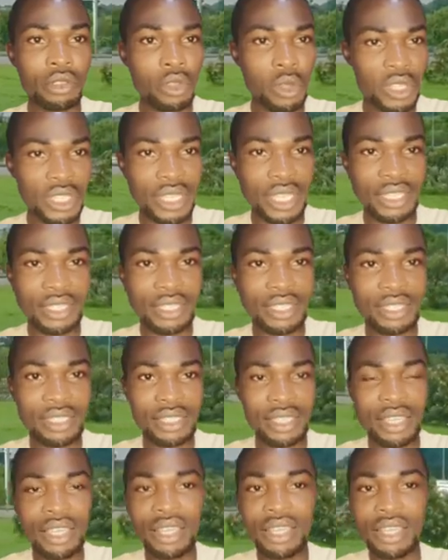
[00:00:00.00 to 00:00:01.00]
the month of
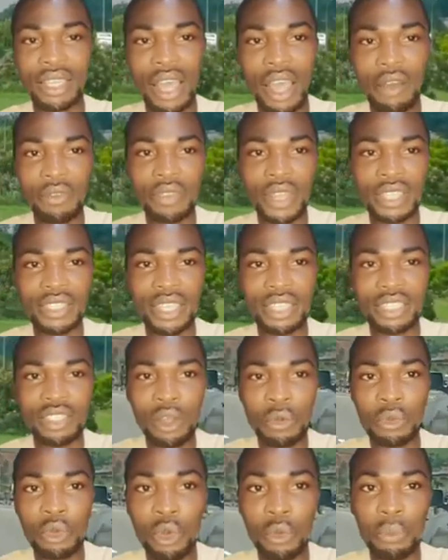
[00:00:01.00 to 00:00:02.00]
June, that is uh,
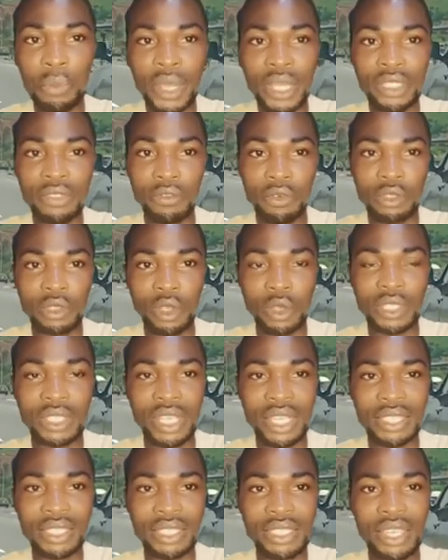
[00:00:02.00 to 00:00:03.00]
on 27th
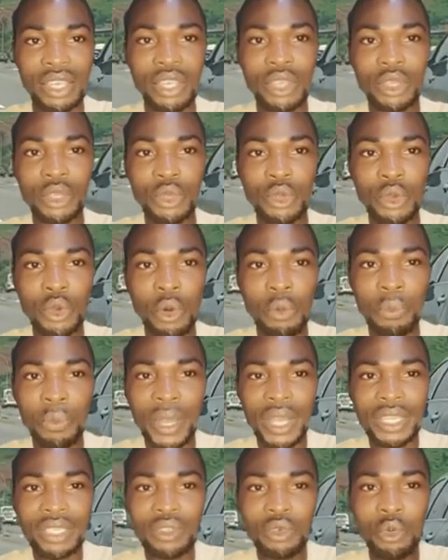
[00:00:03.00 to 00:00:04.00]
June,
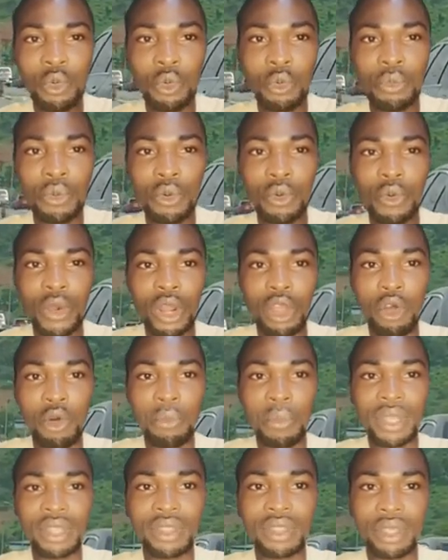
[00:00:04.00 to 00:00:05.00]
2024,
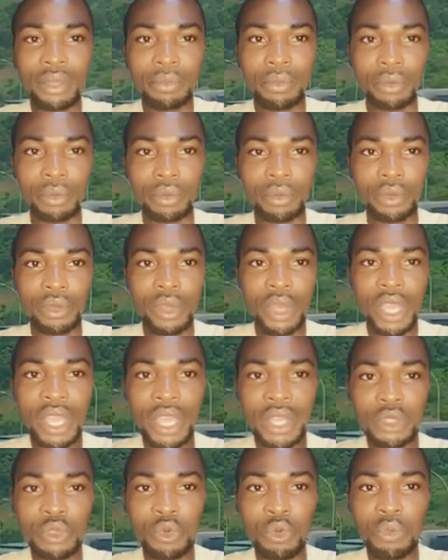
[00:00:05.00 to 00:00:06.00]
uh, one of the biggest
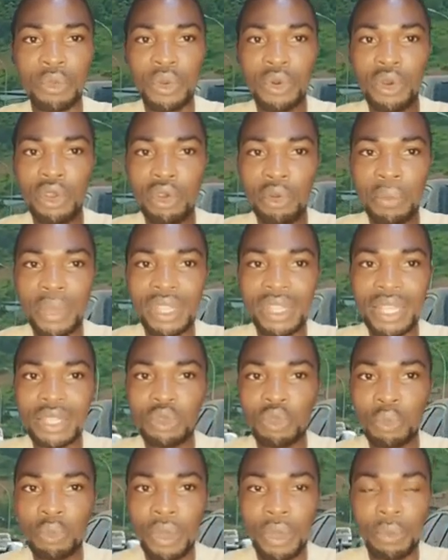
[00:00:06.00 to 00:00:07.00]
markets in Abuja
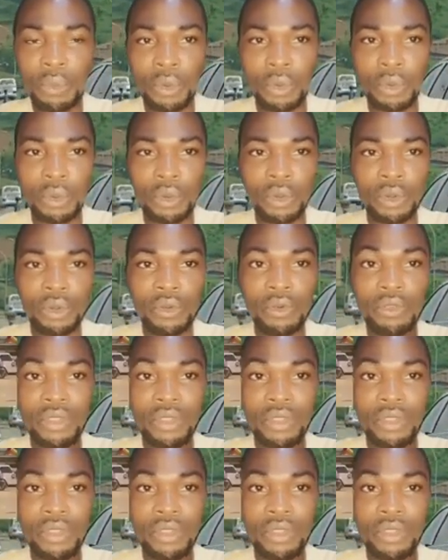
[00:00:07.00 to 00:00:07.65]
known as